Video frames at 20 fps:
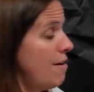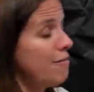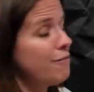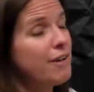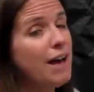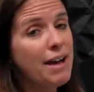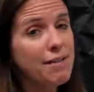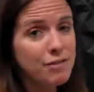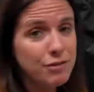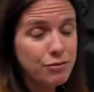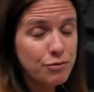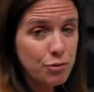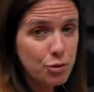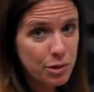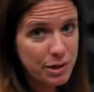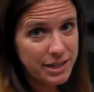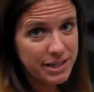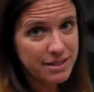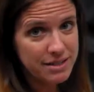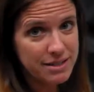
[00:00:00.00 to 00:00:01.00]
5 and
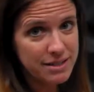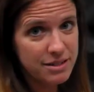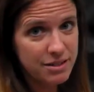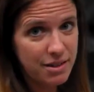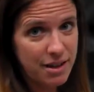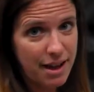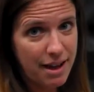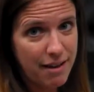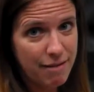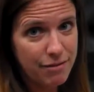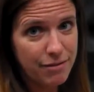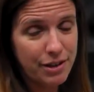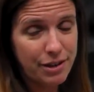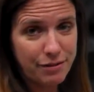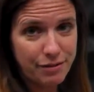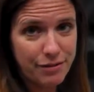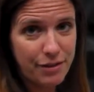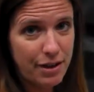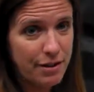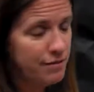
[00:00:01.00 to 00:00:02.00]
40 still have a
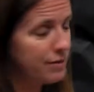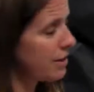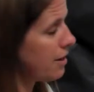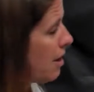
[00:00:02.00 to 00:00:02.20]
5 in